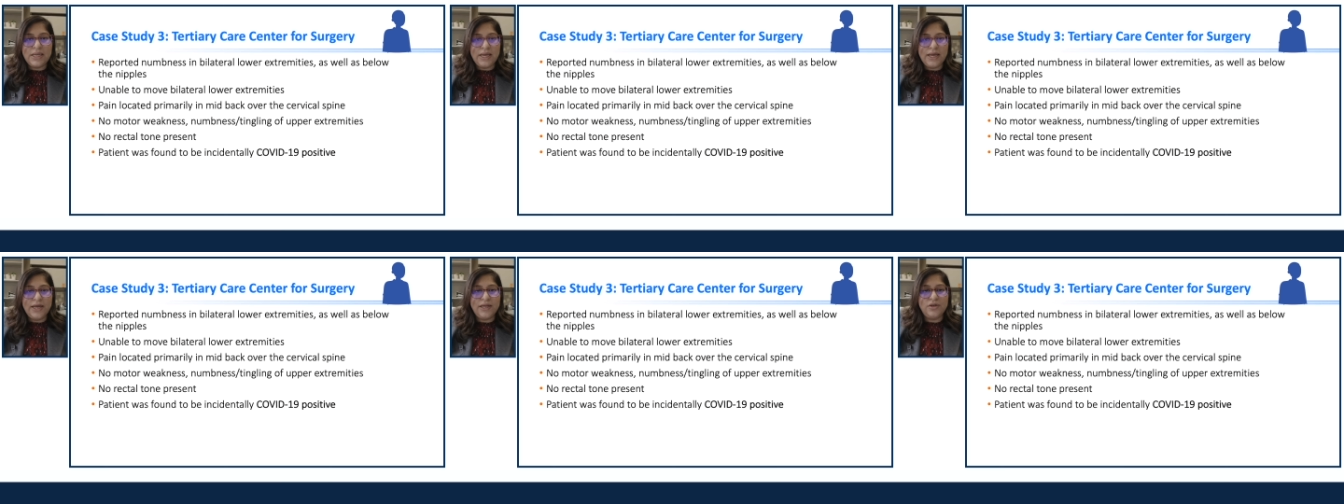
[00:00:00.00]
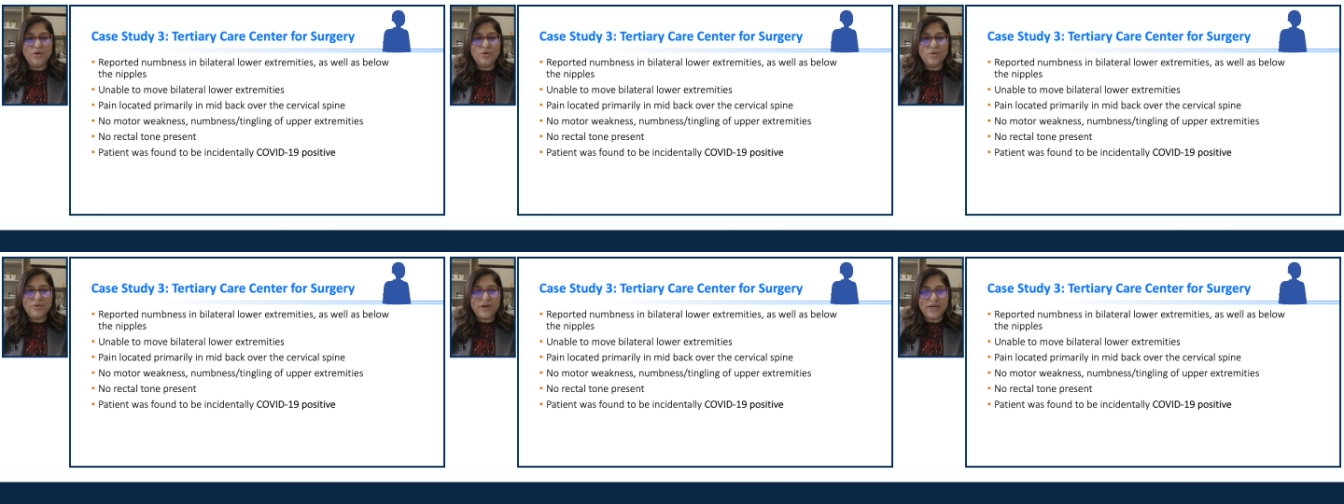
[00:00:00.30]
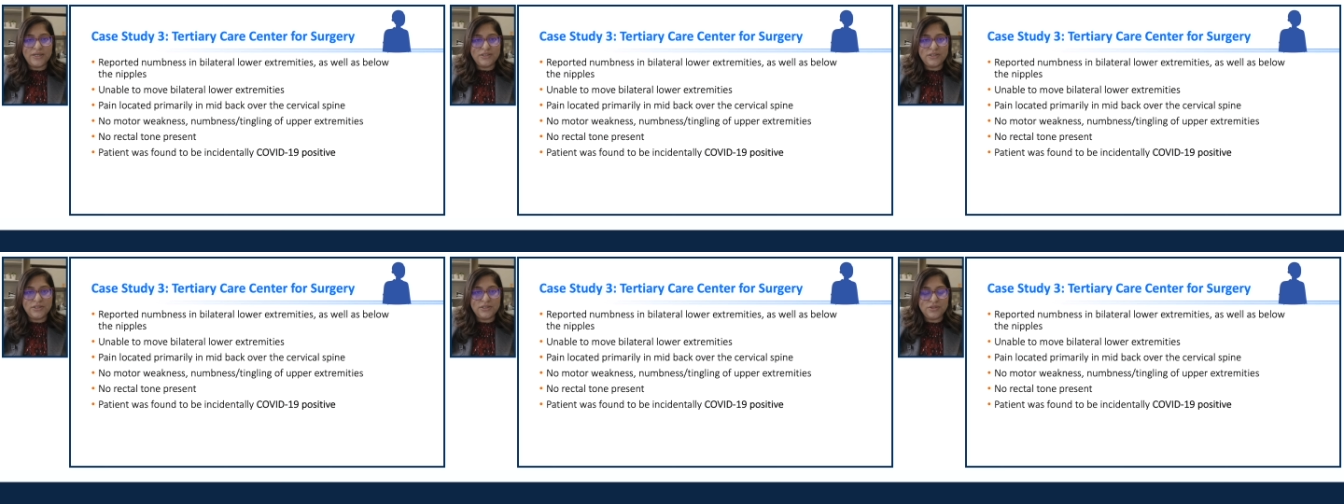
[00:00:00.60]
and no
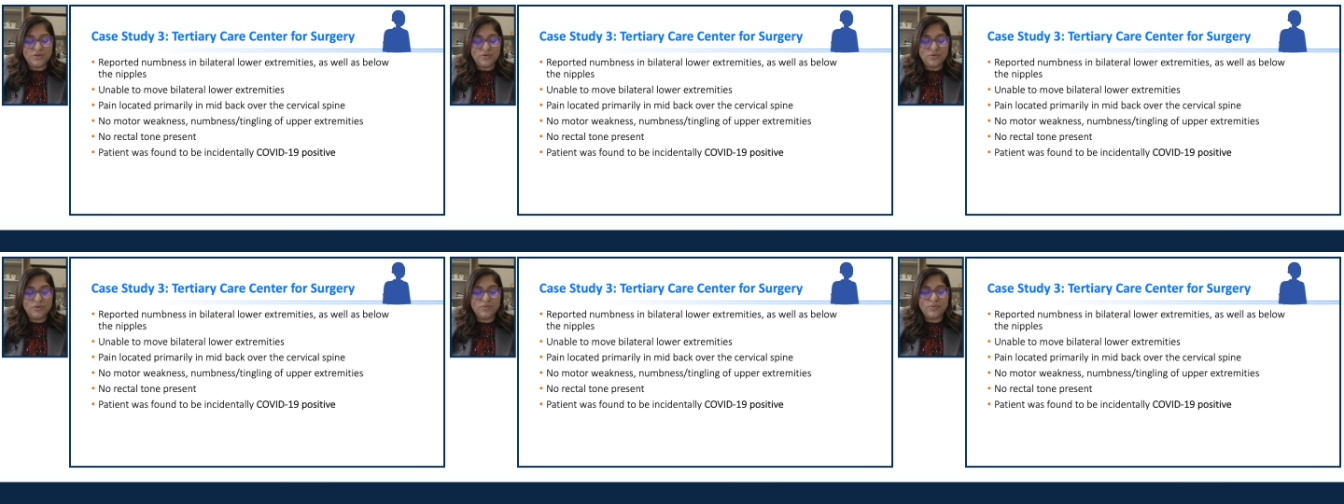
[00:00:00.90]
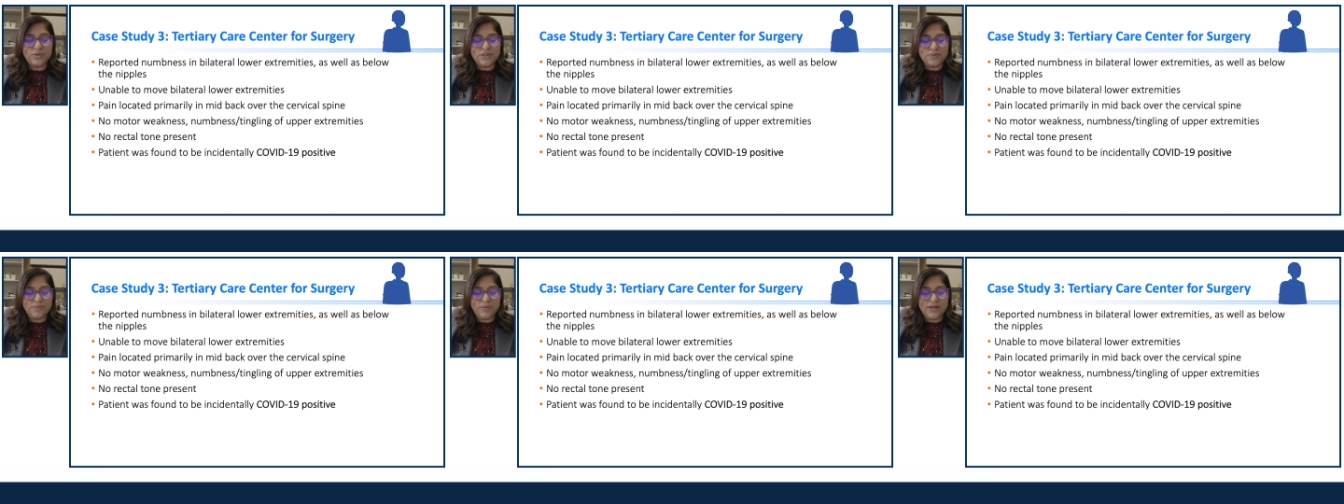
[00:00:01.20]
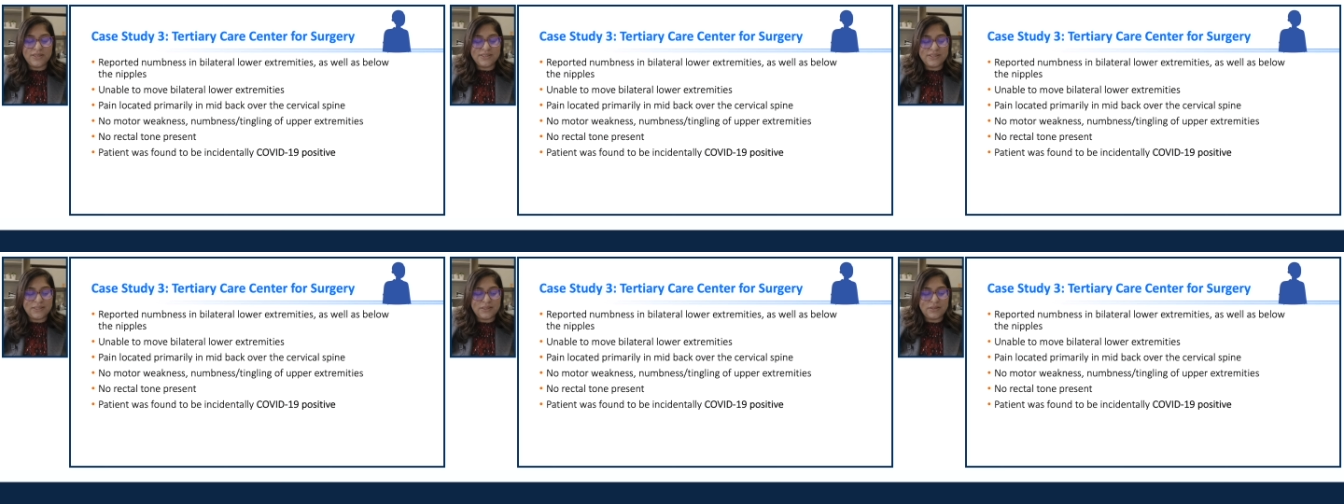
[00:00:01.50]
rectal tone was
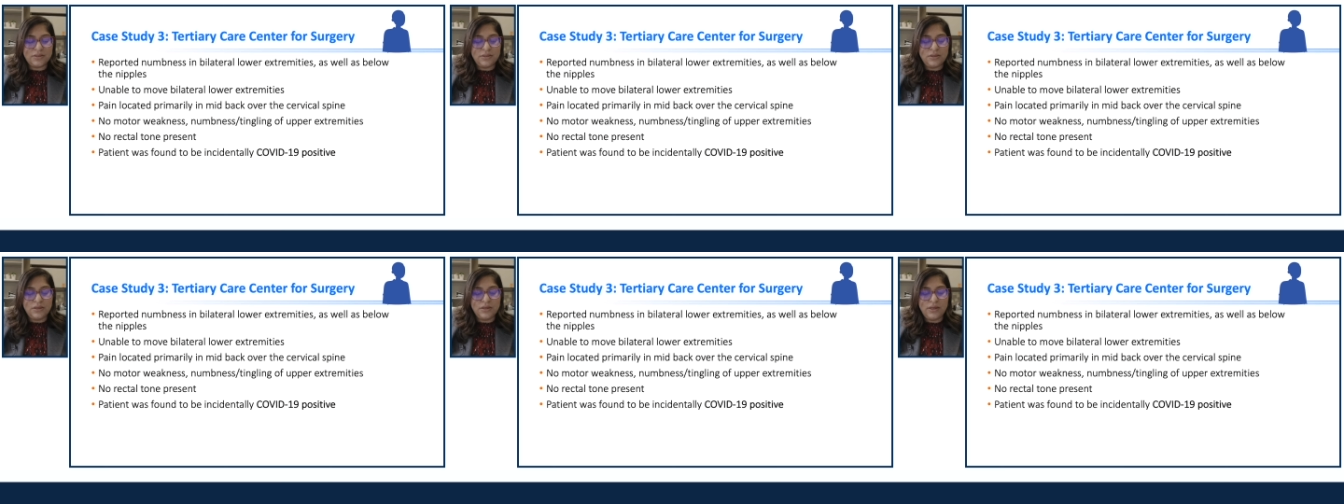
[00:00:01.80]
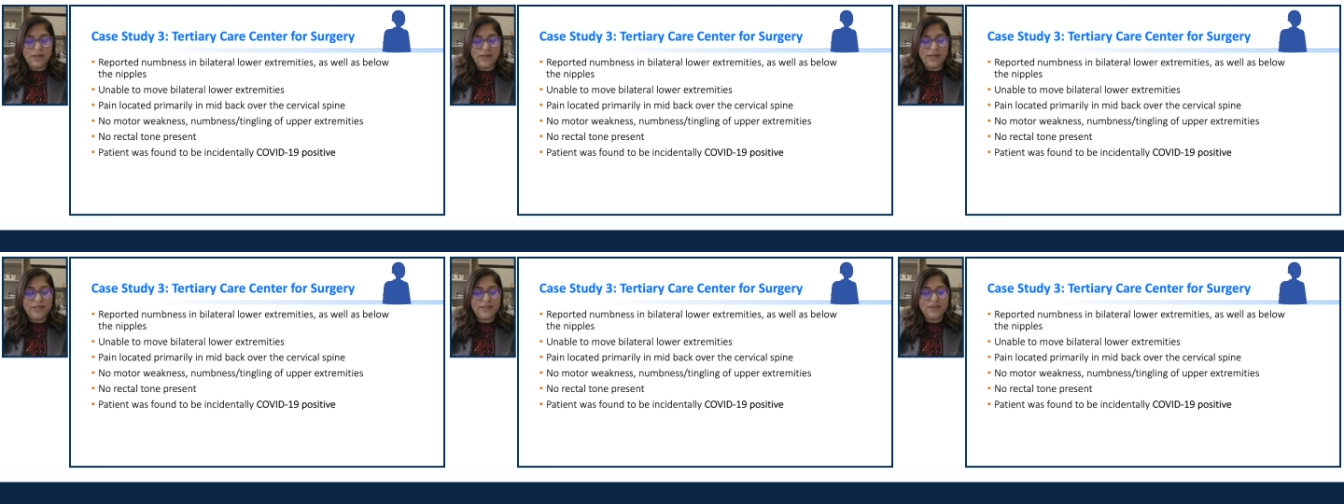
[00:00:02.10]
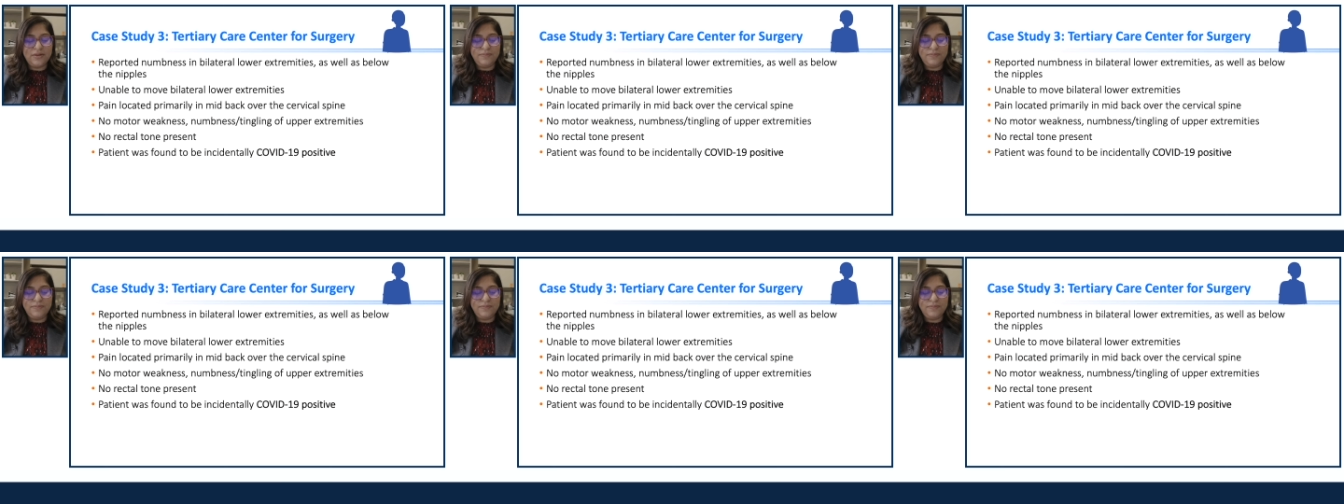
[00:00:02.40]
present. And